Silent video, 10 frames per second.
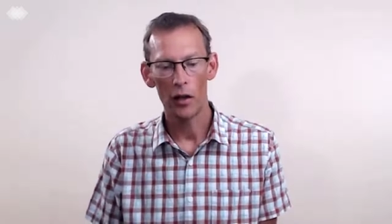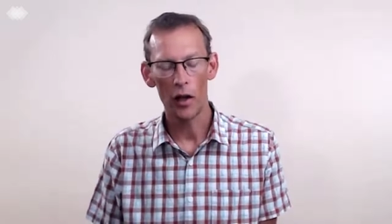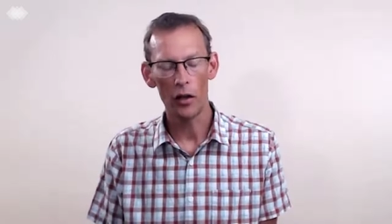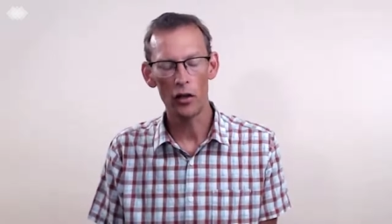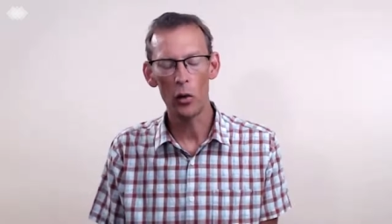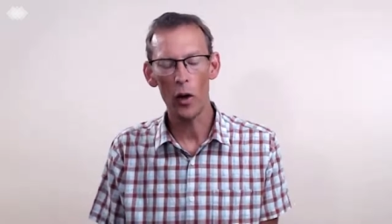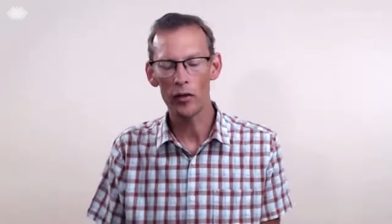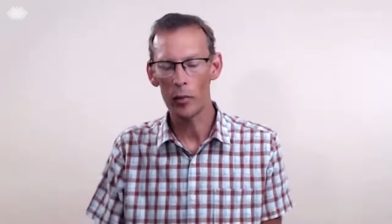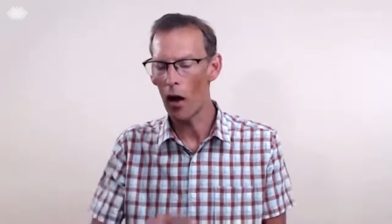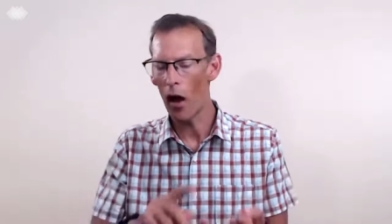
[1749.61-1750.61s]
Uh, you have to
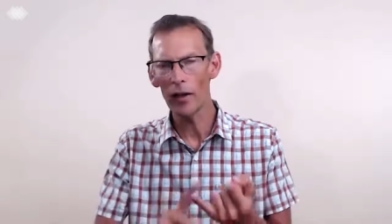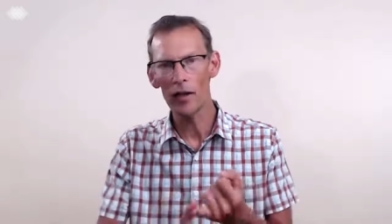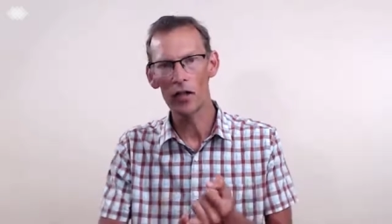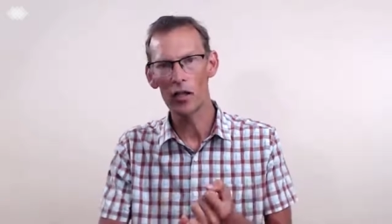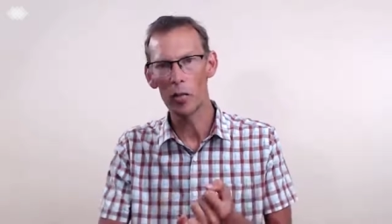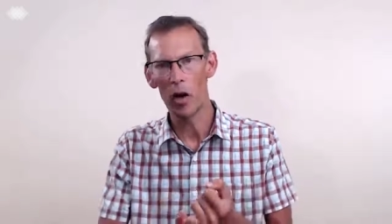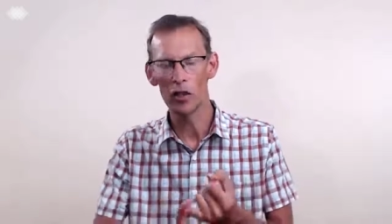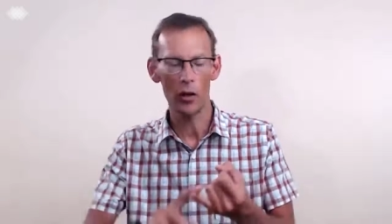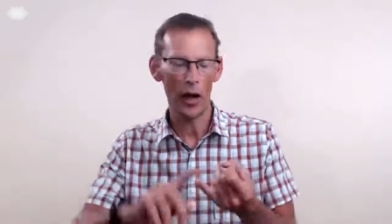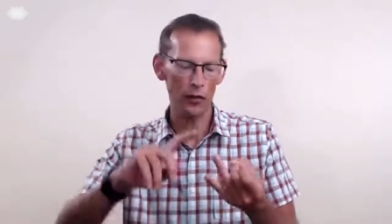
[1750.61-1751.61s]
be highly systemized.
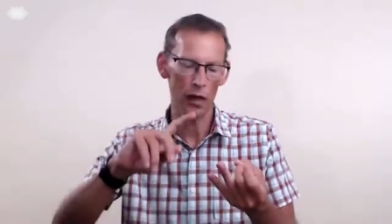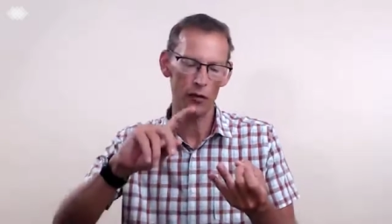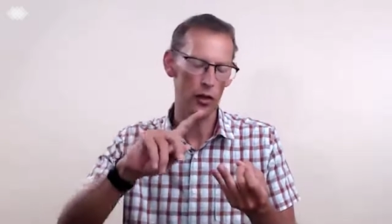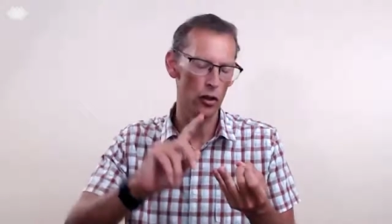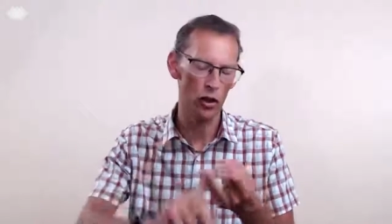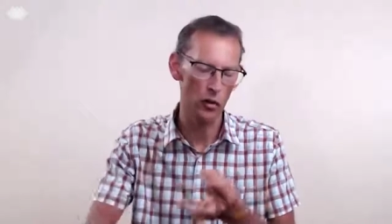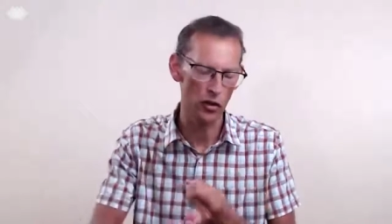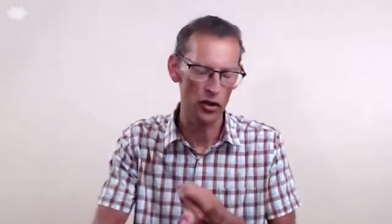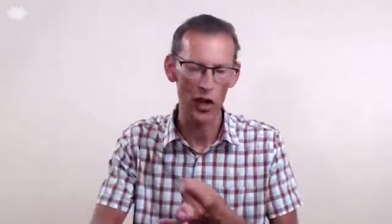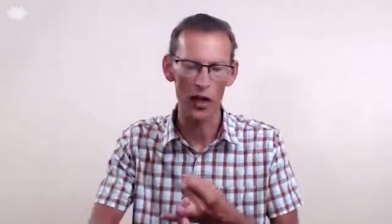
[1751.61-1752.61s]
You have to have economies of
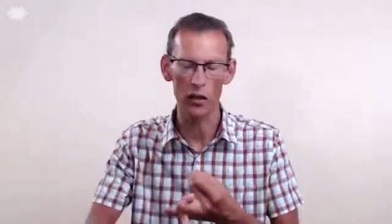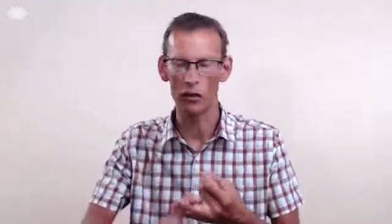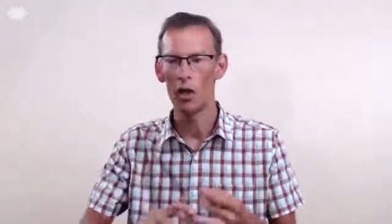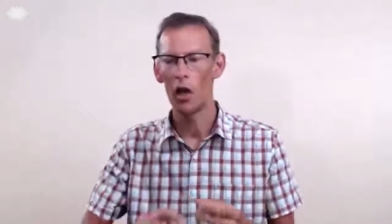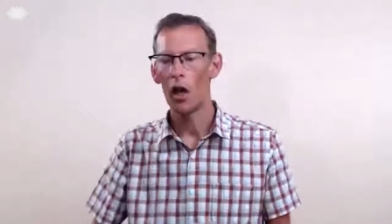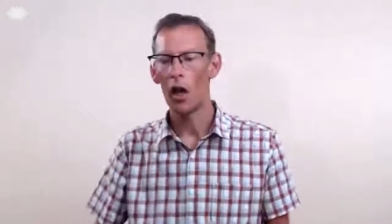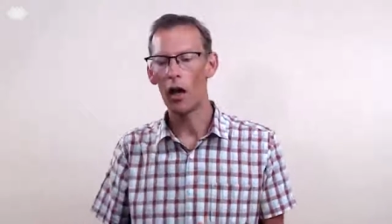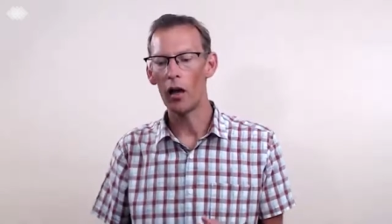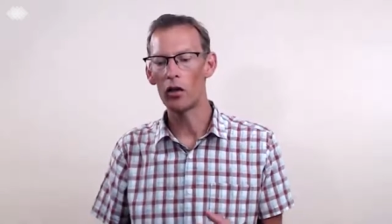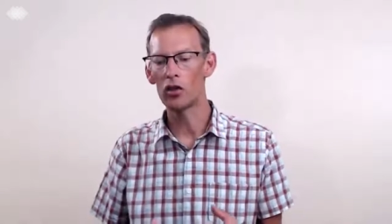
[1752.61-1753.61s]
scale.
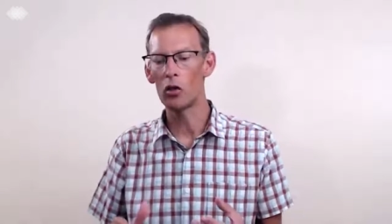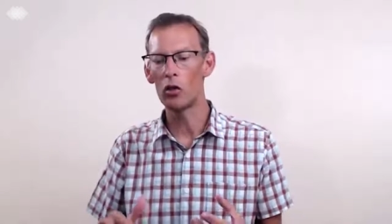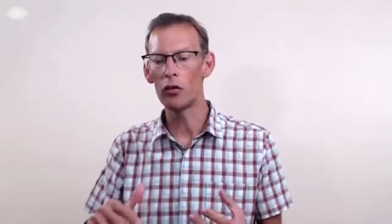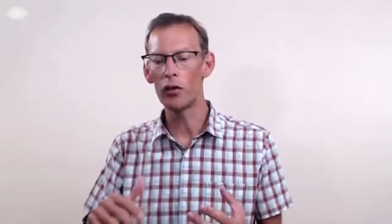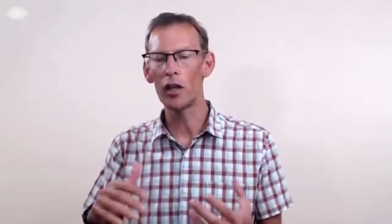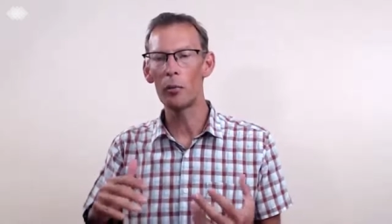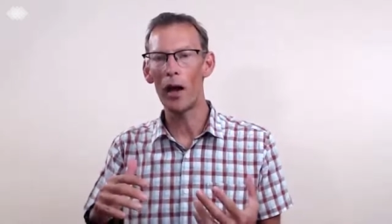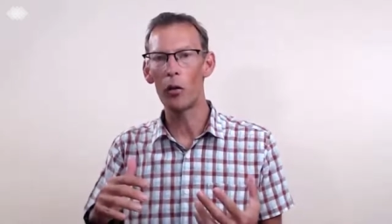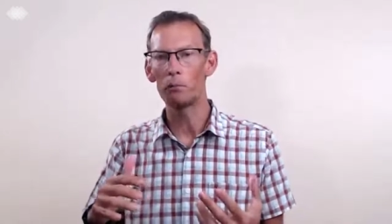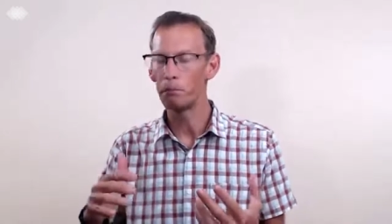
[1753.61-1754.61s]
Uh, so you think about